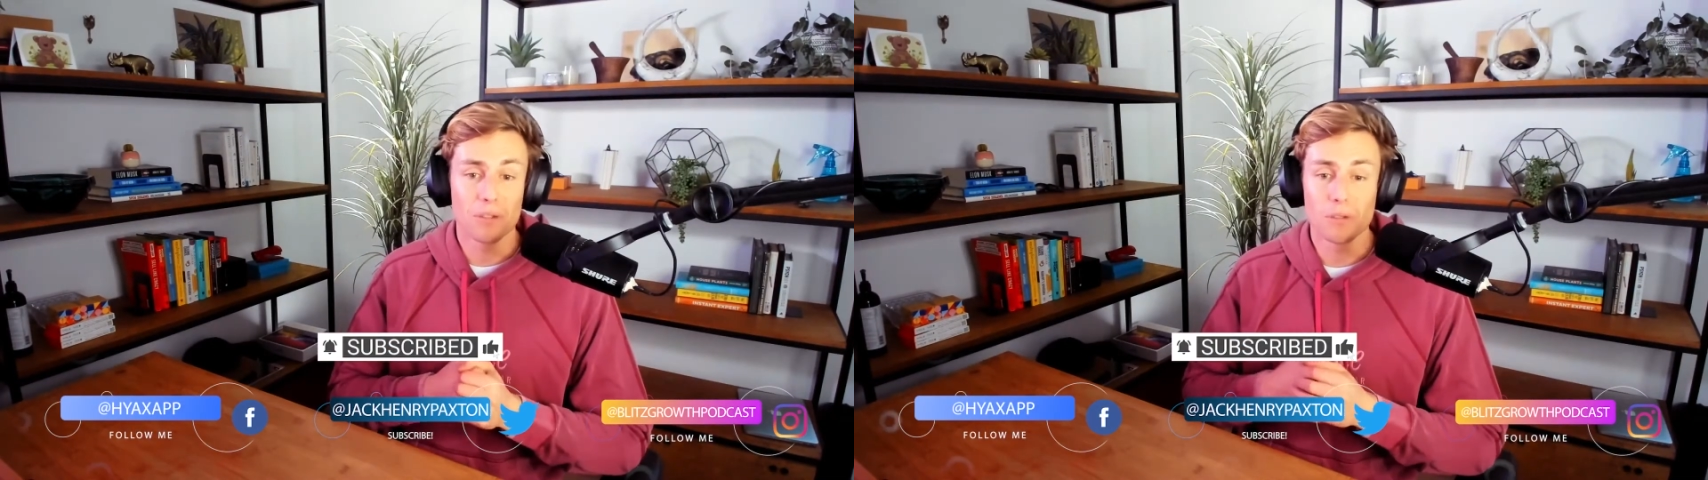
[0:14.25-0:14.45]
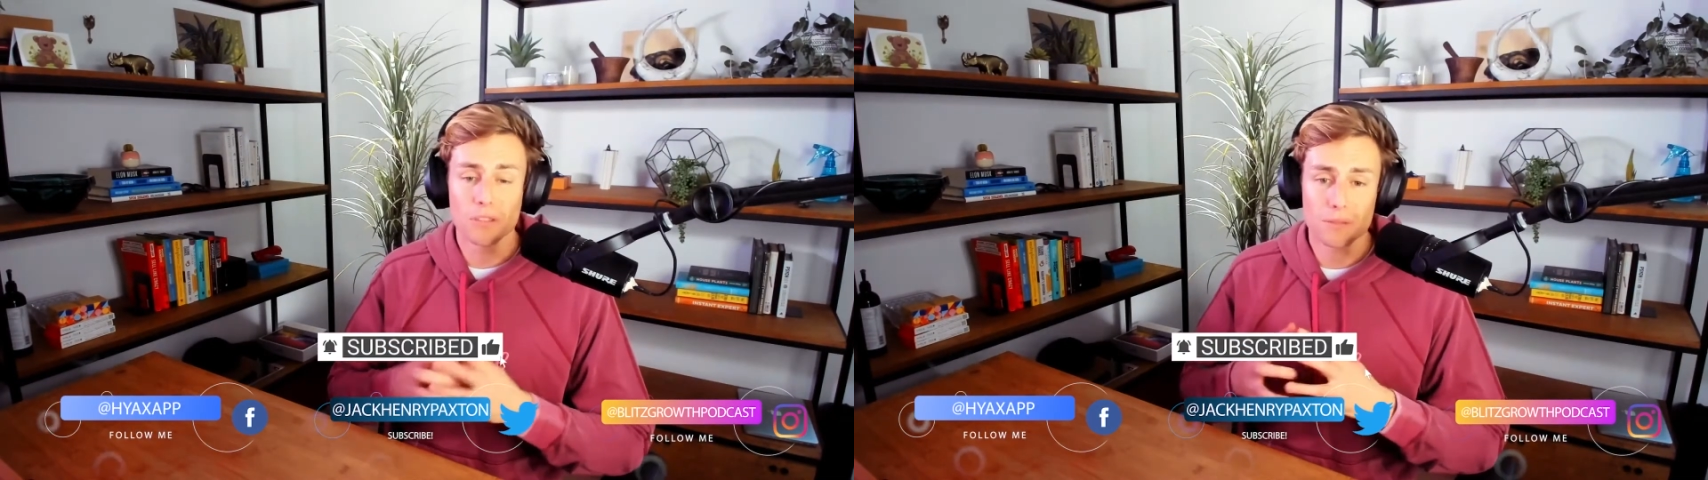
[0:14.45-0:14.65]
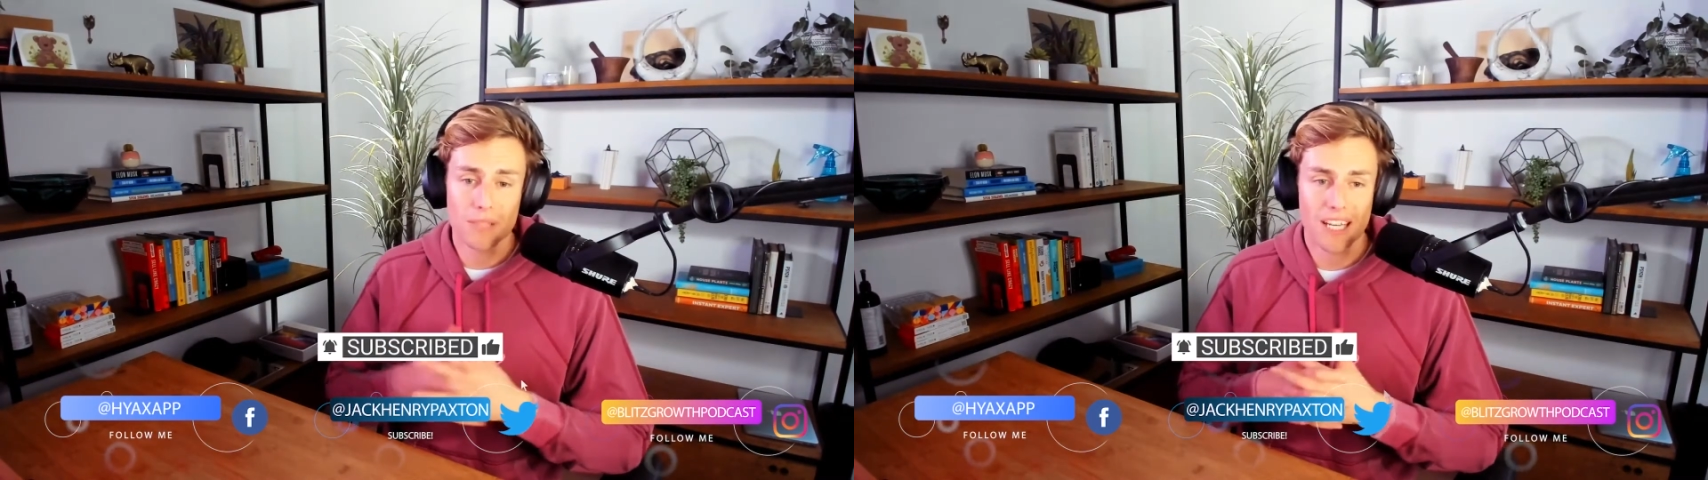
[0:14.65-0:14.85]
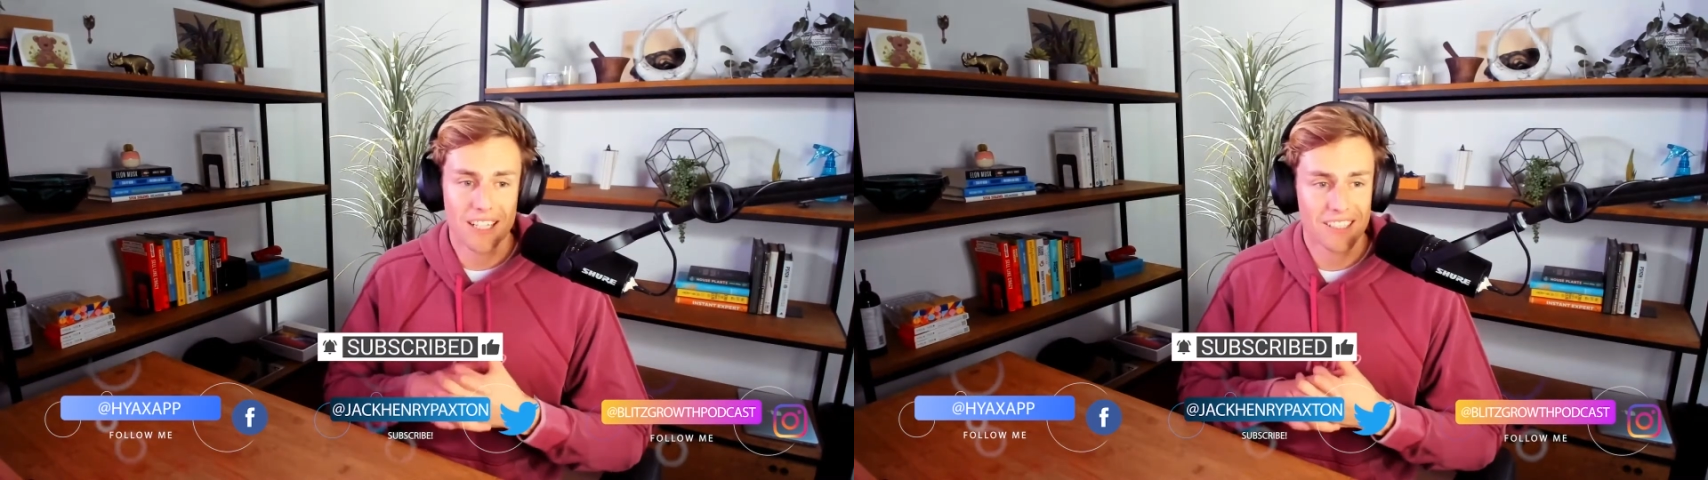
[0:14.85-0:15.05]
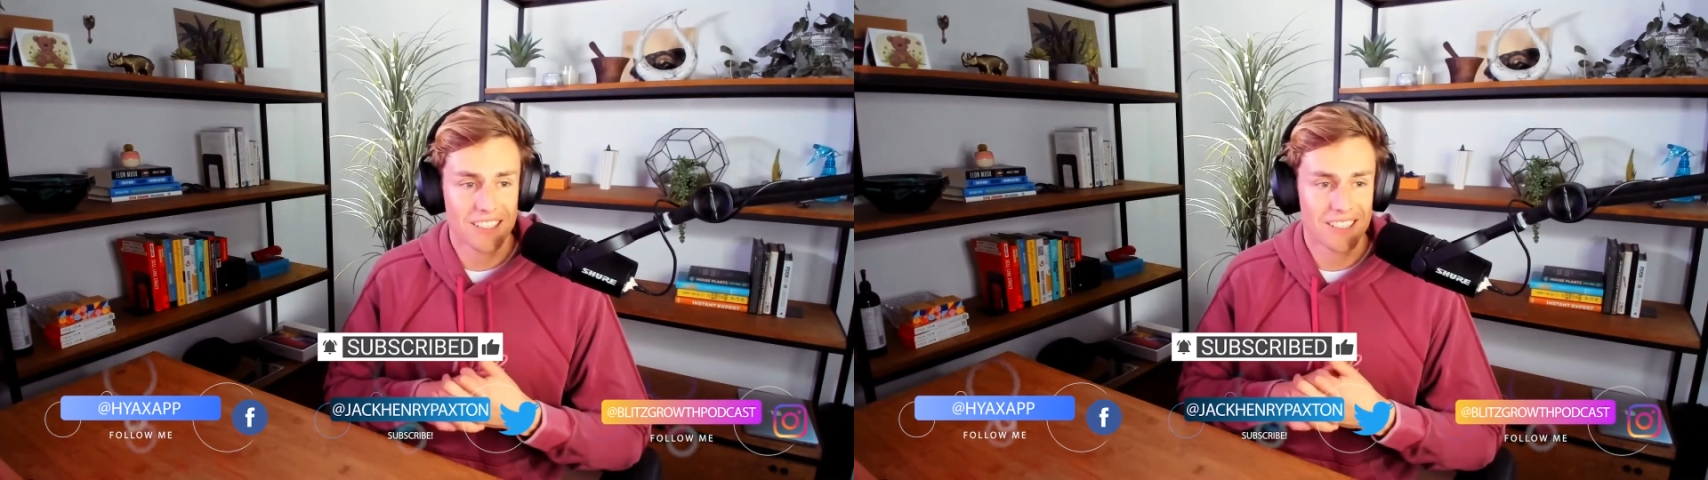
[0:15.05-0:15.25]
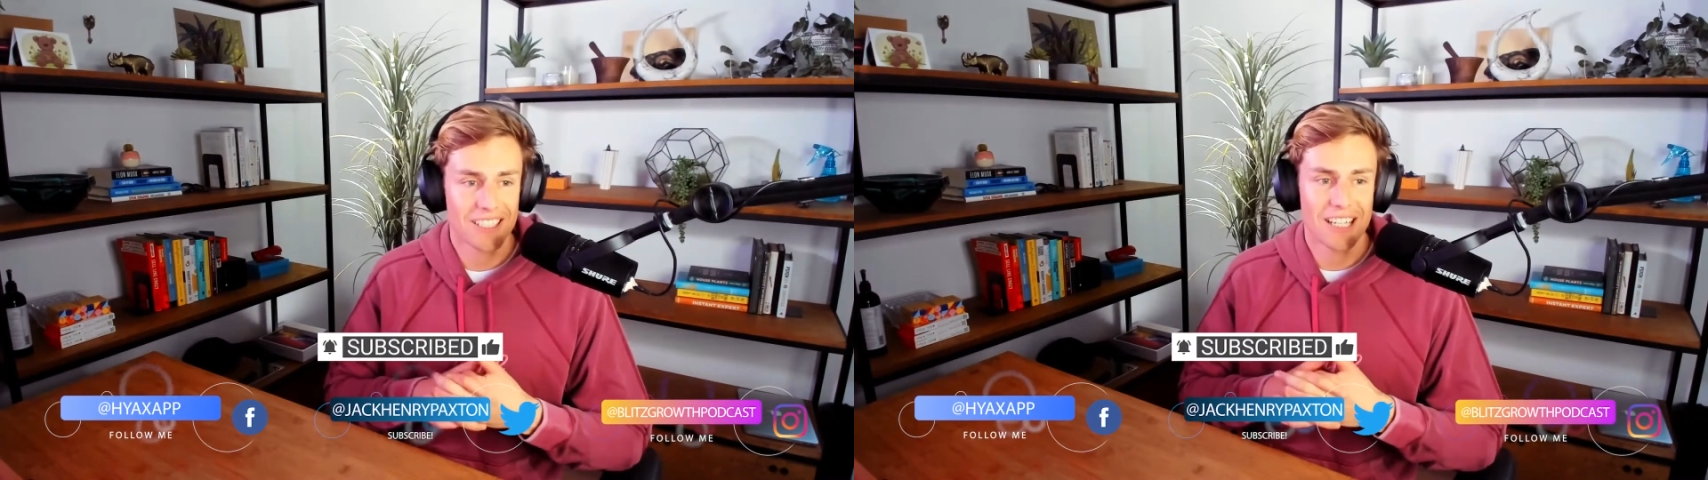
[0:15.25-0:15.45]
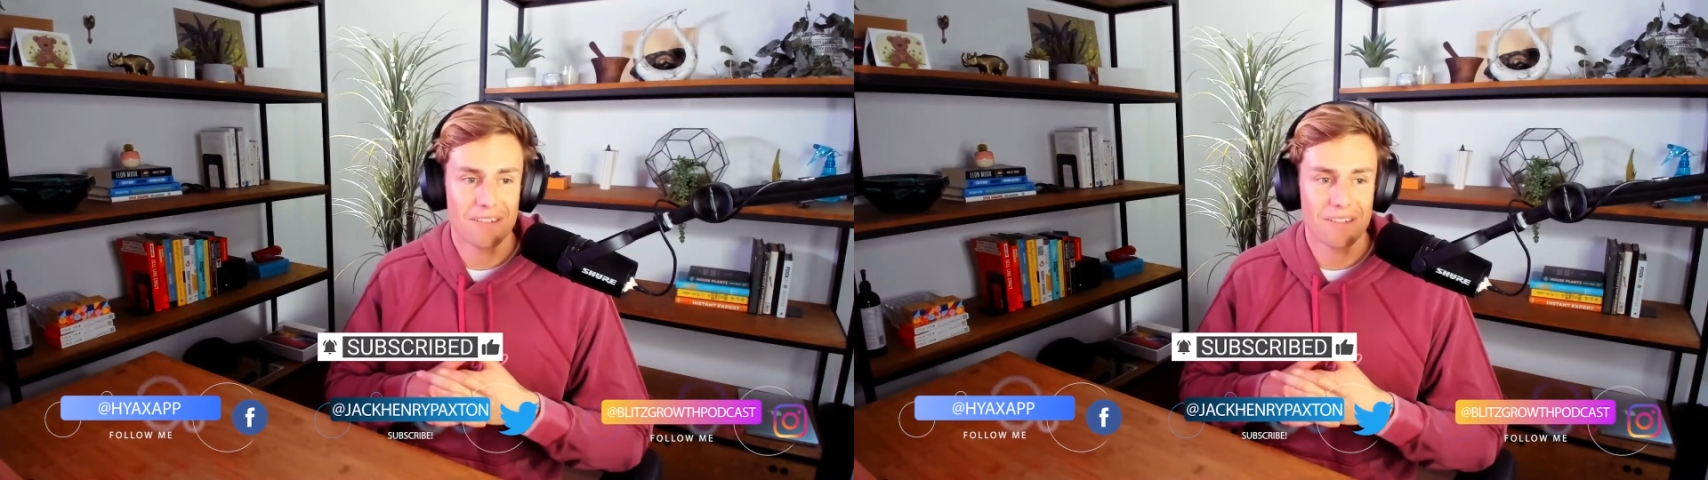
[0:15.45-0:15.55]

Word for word: an awesome guest.